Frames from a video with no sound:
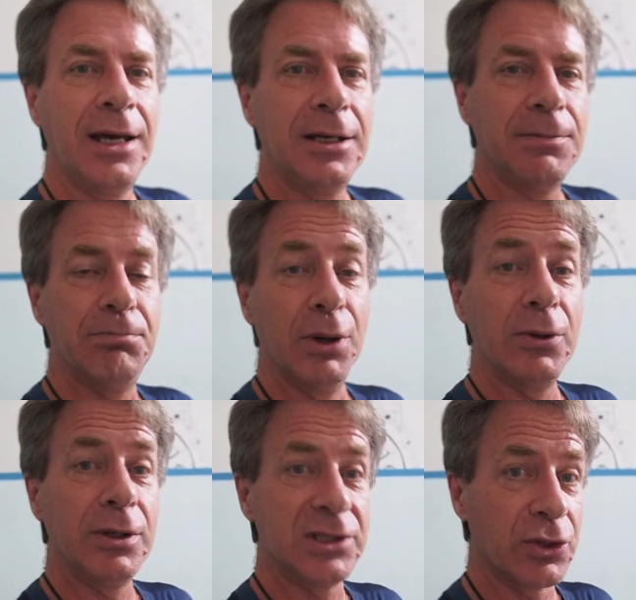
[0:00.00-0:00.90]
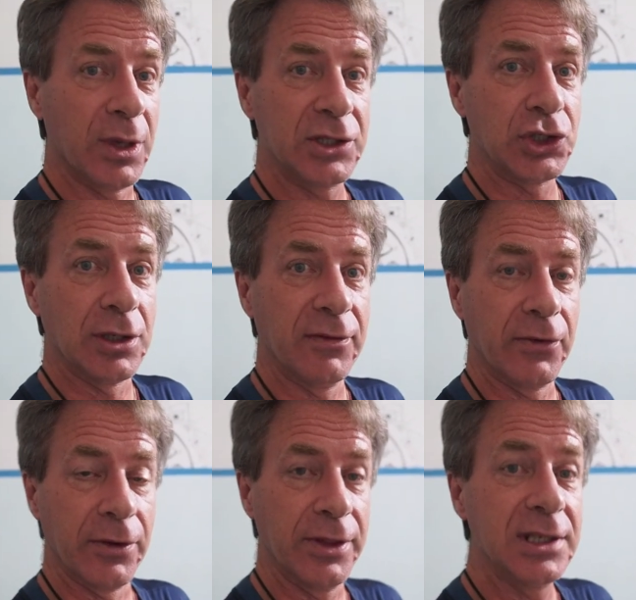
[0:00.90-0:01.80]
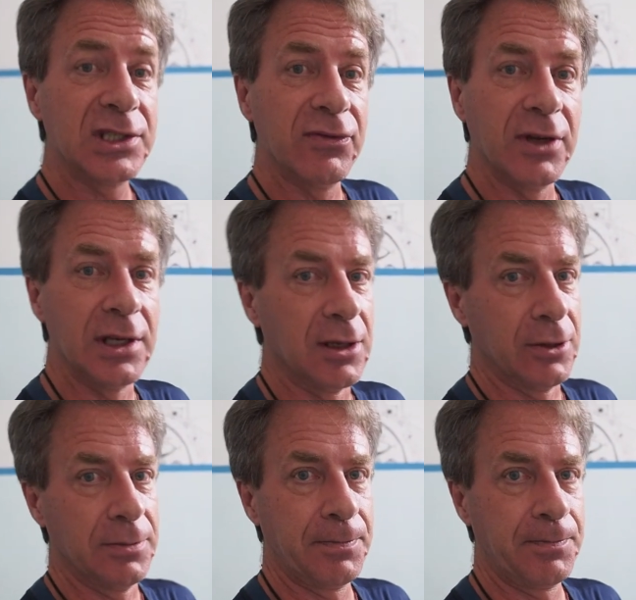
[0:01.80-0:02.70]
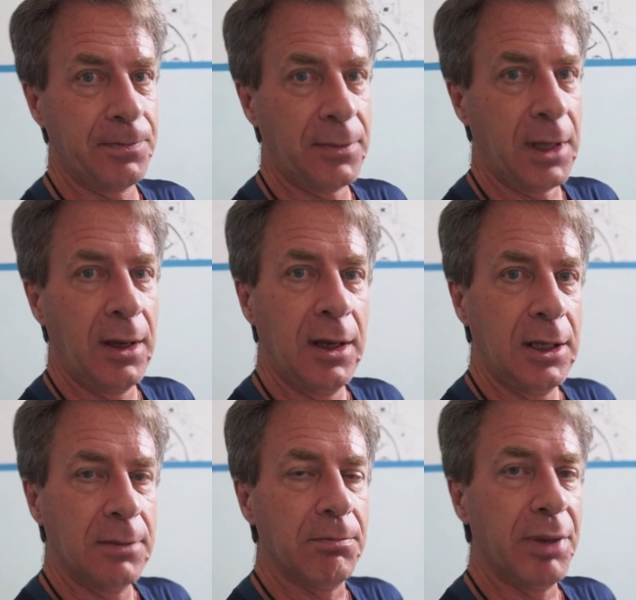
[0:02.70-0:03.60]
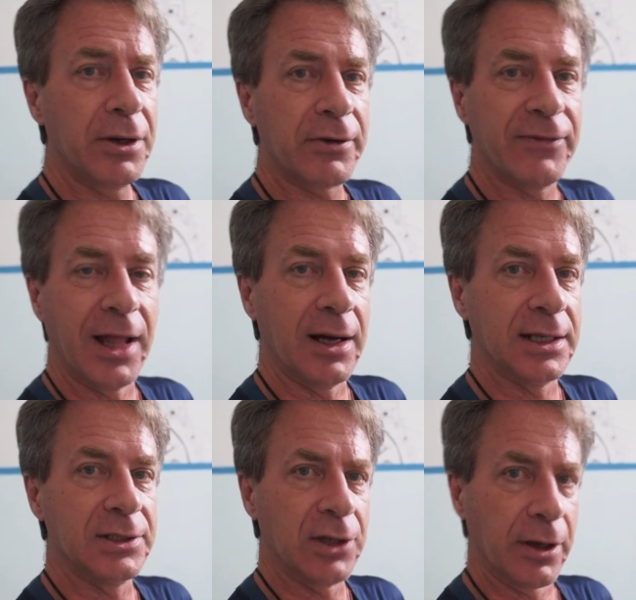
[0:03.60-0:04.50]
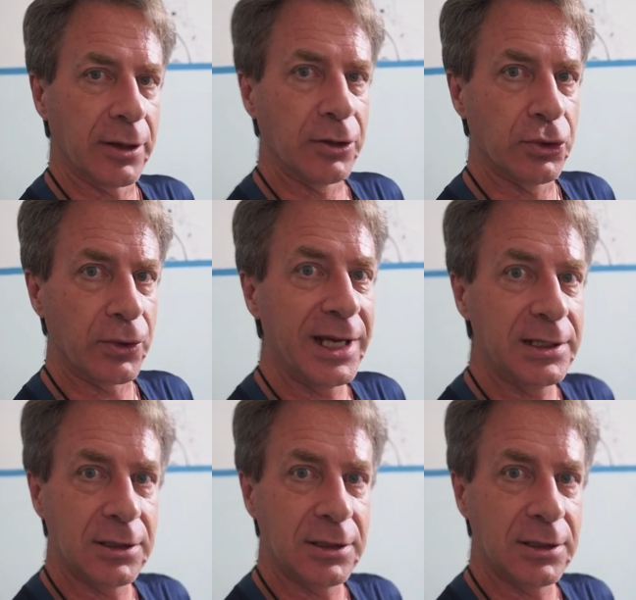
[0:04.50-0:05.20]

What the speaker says: Bonus question for this video. Butterflies are great